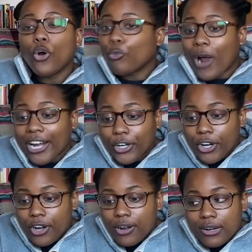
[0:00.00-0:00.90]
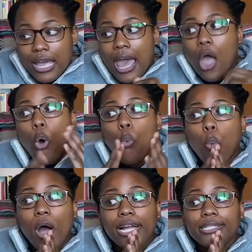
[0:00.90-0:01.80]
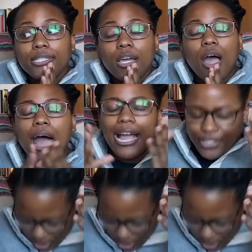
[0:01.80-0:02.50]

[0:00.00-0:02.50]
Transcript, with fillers: writer What? I,